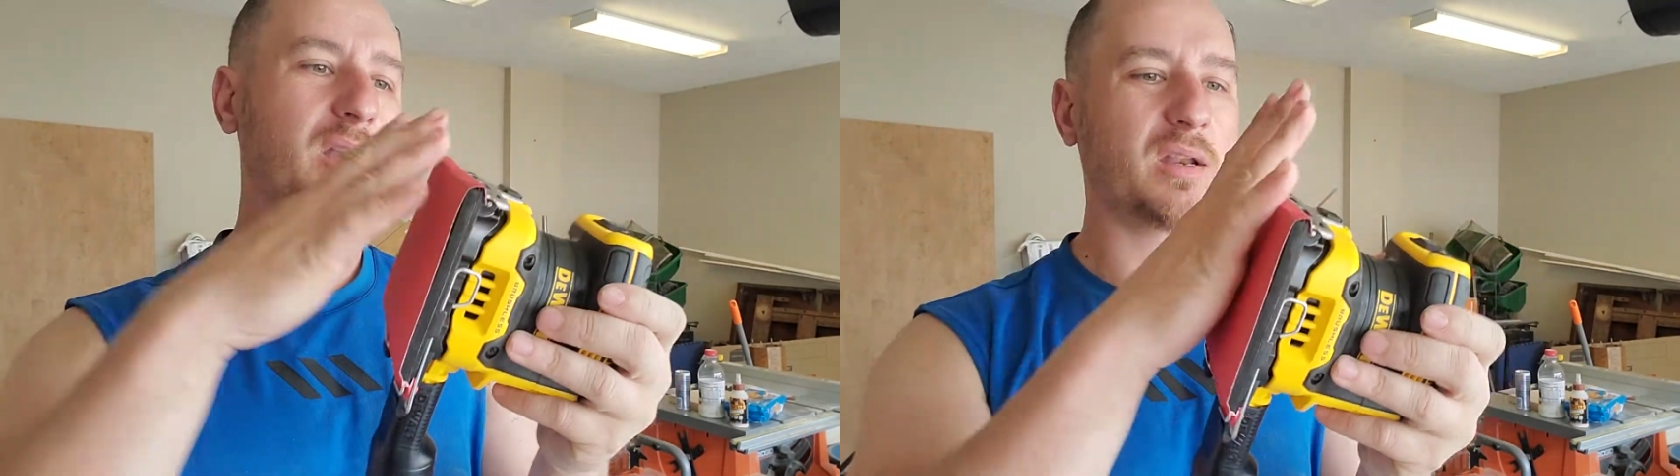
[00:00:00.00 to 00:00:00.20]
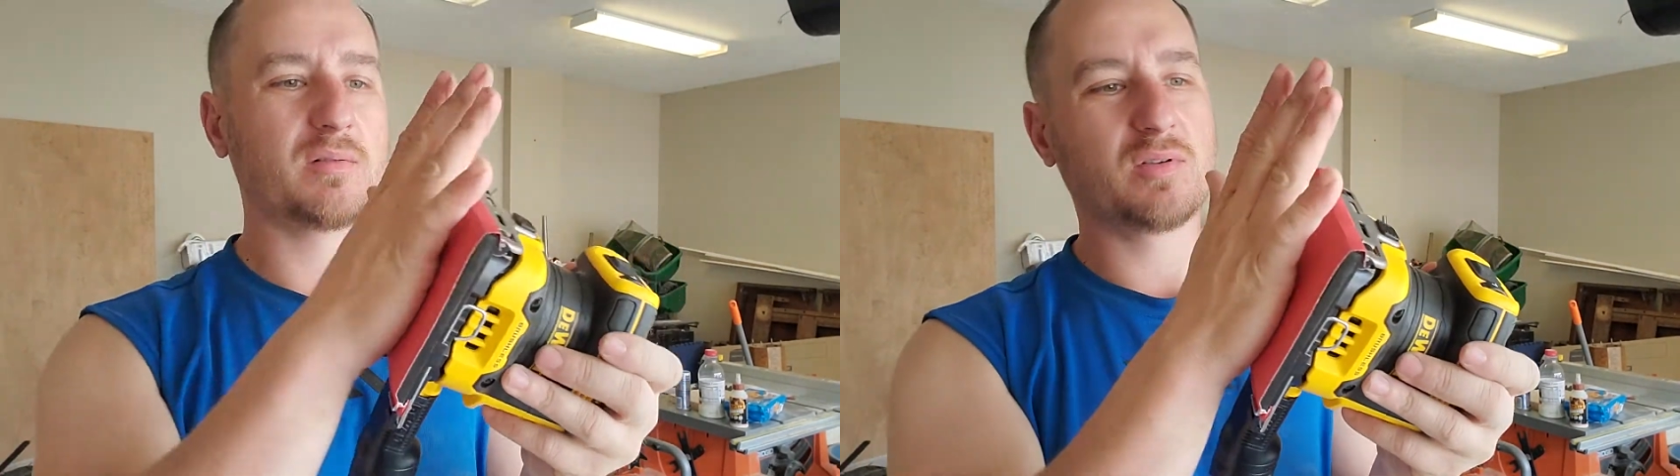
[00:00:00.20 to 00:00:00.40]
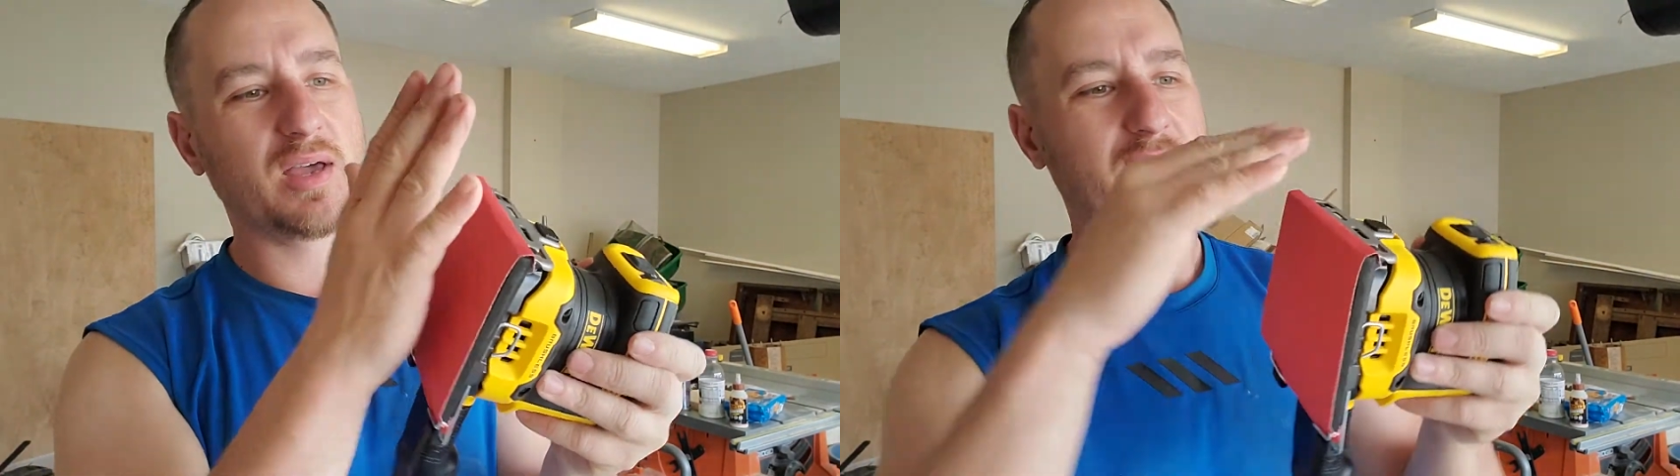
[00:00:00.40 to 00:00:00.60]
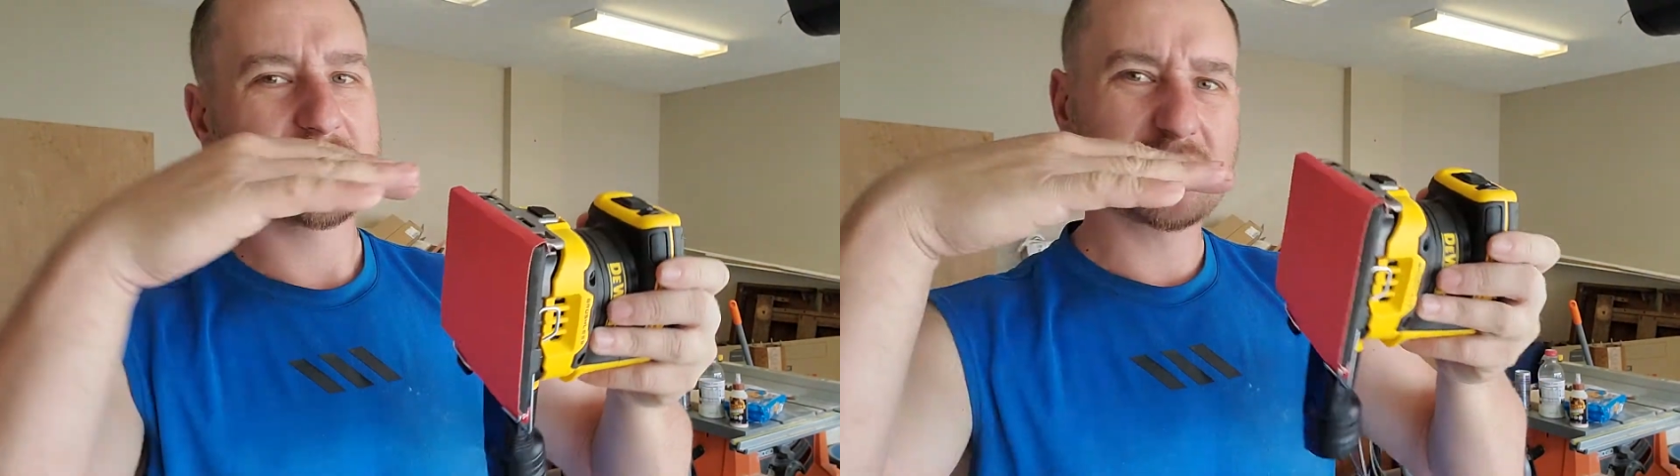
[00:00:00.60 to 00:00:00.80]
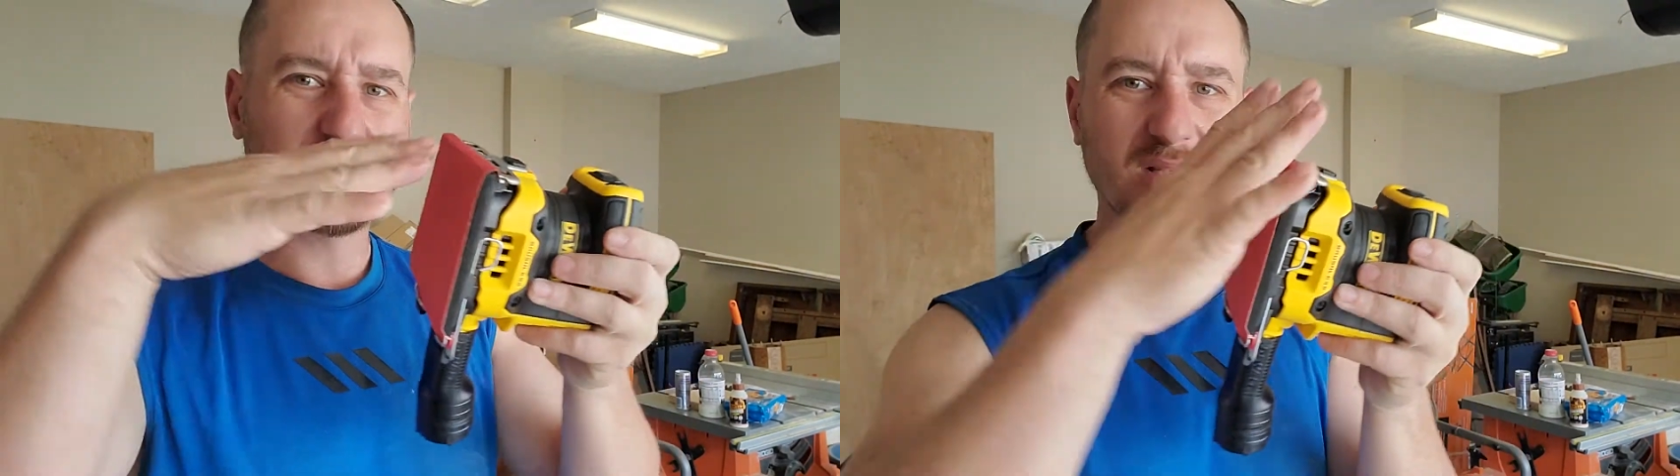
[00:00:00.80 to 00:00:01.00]
and you gotta
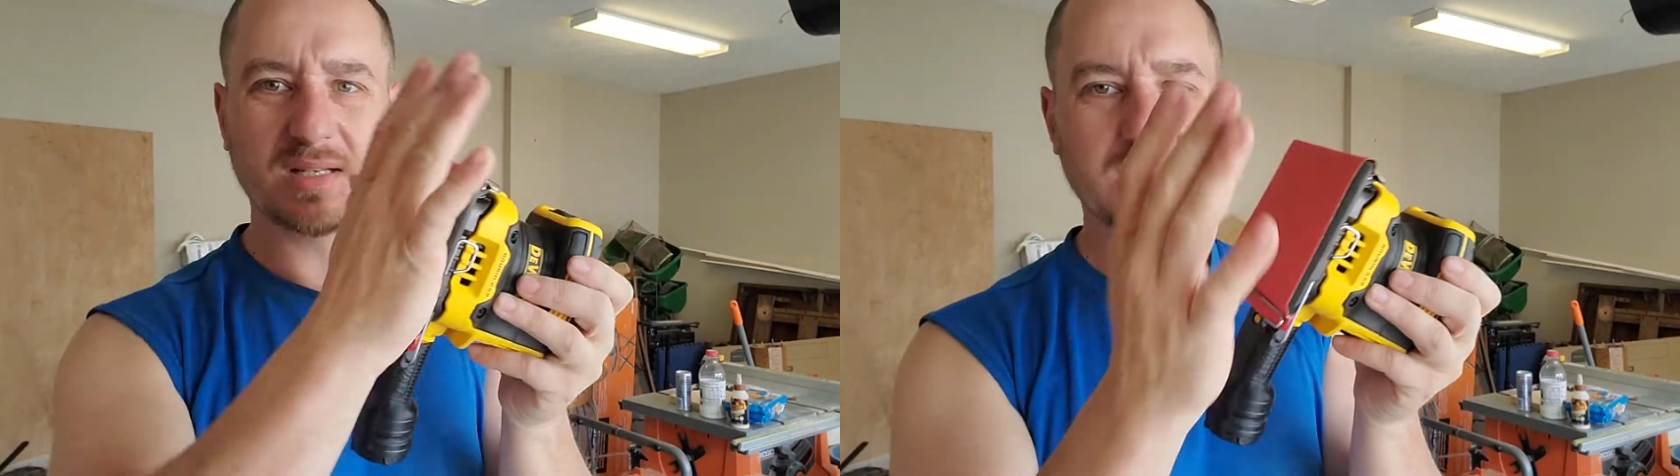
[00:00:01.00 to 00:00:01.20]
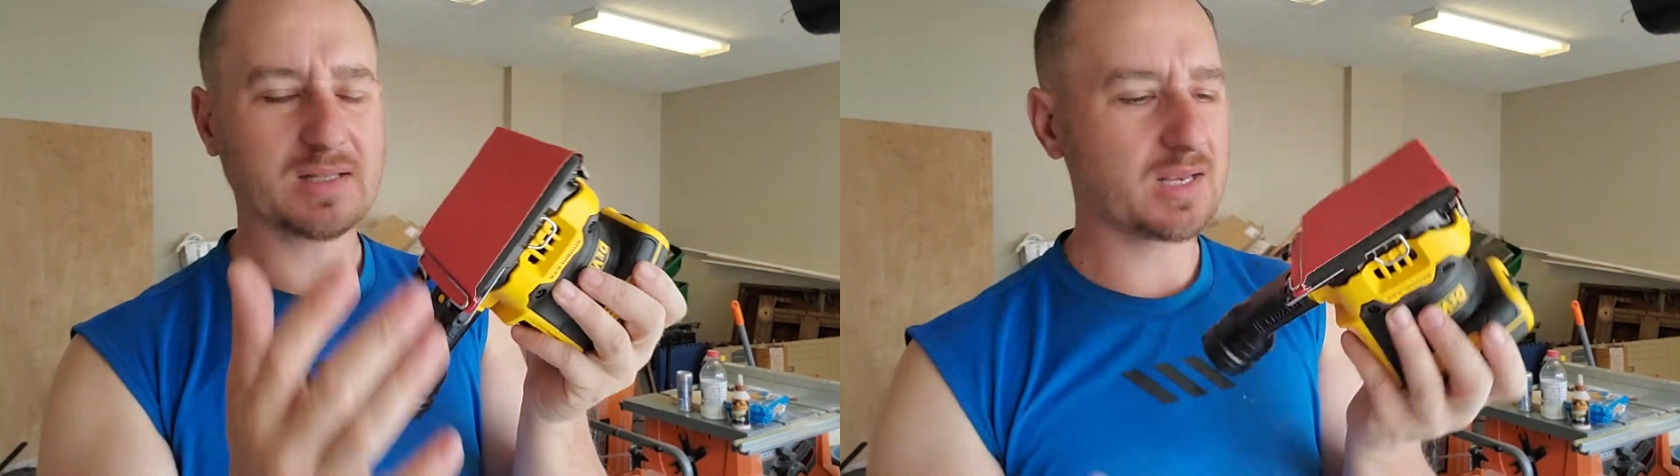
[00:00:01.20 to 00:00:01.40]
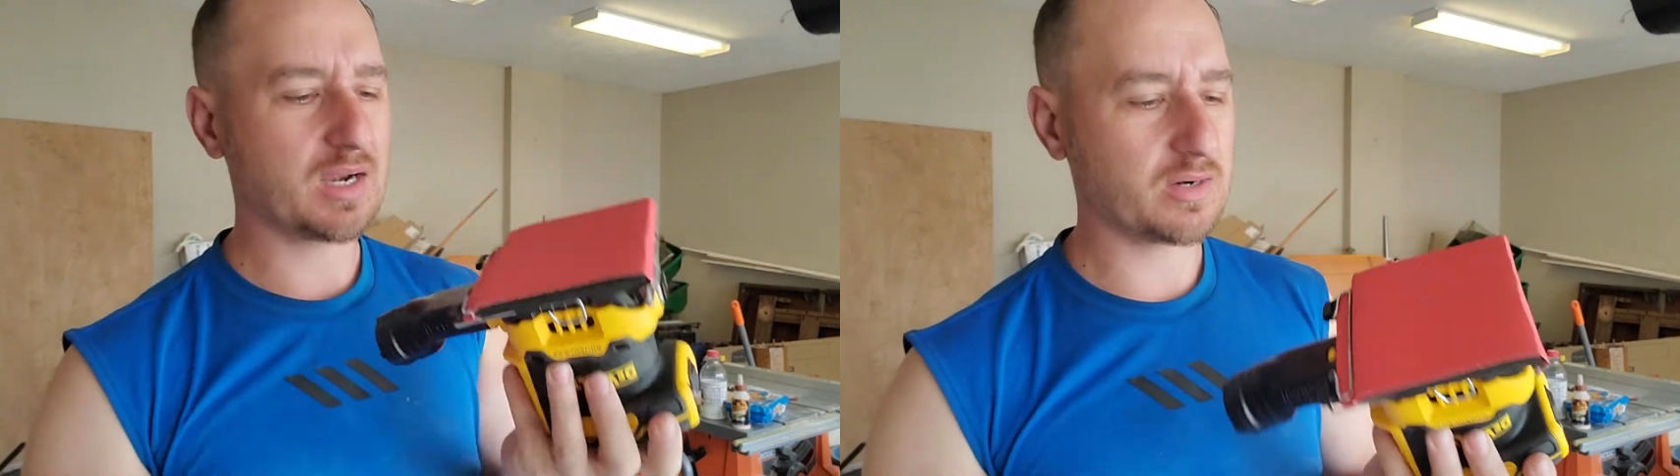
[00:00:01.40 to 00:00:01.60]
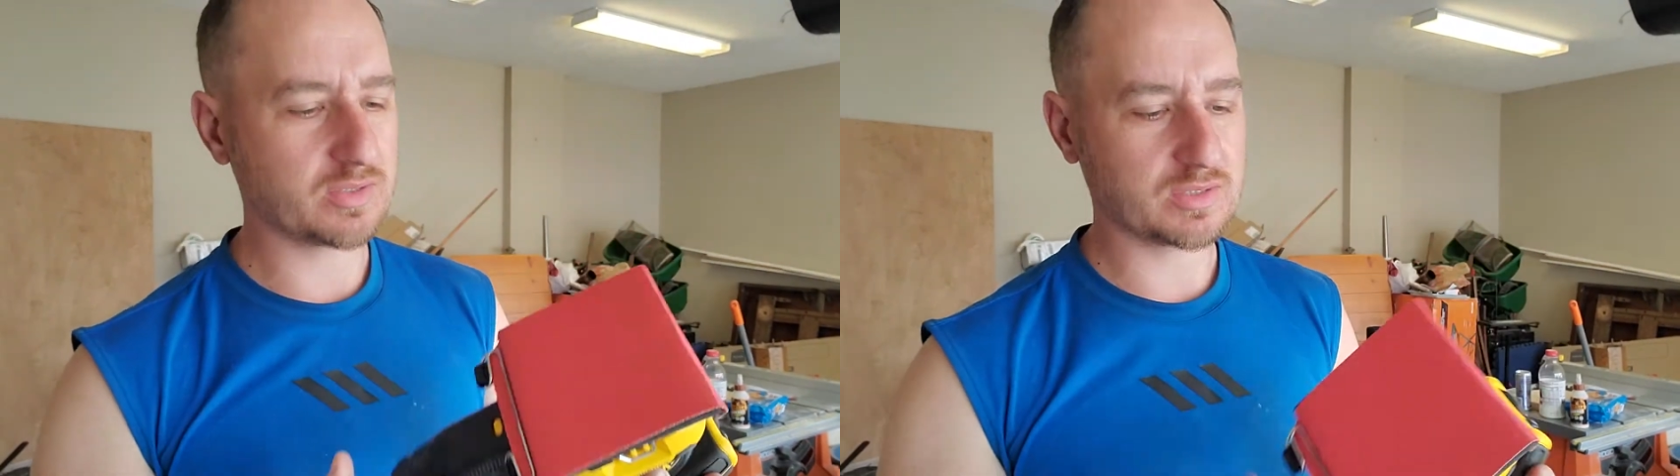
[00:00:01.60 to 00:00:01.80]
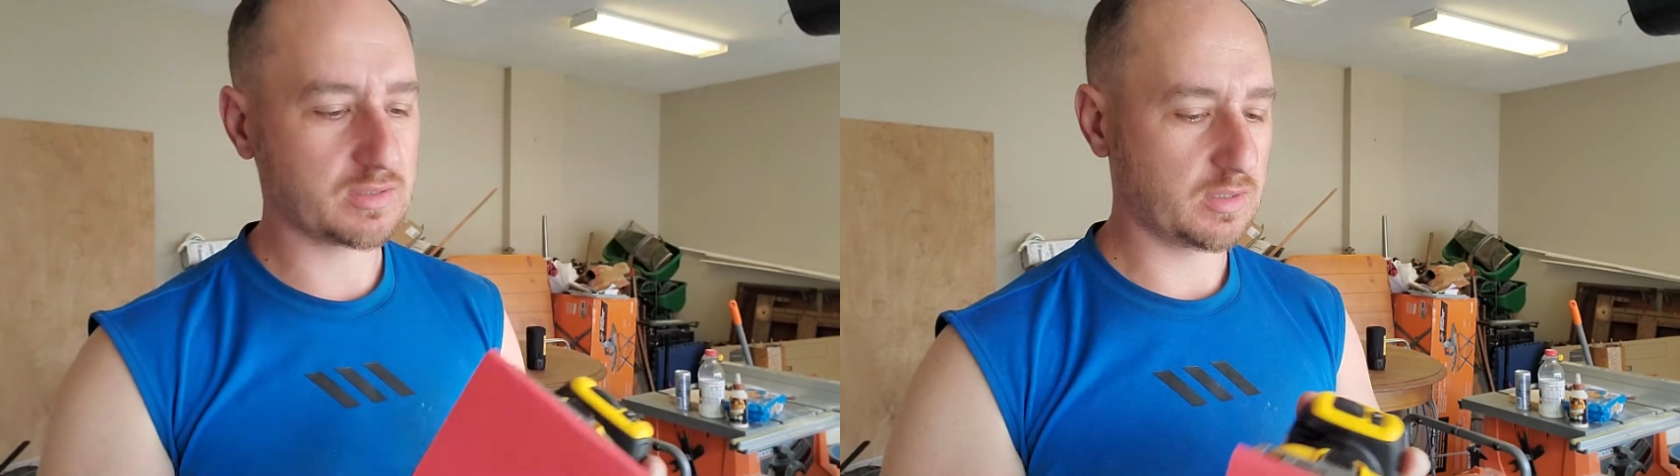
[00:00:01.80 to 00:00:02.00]
squeeze it in there.
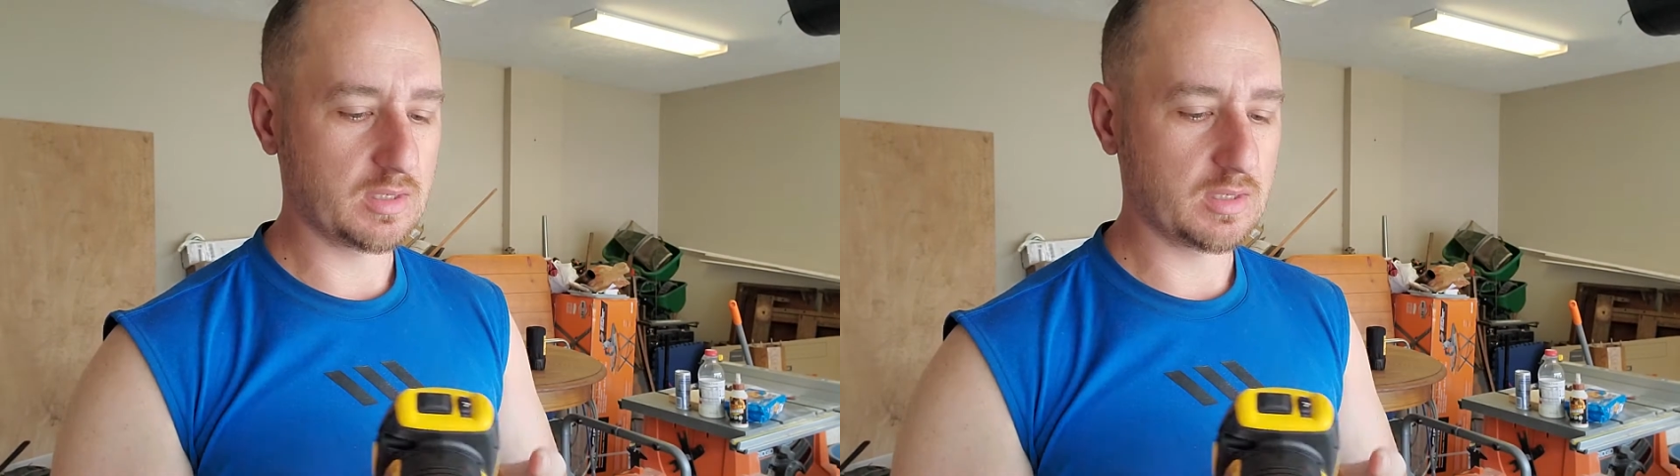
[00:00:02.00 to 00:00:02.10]
Just,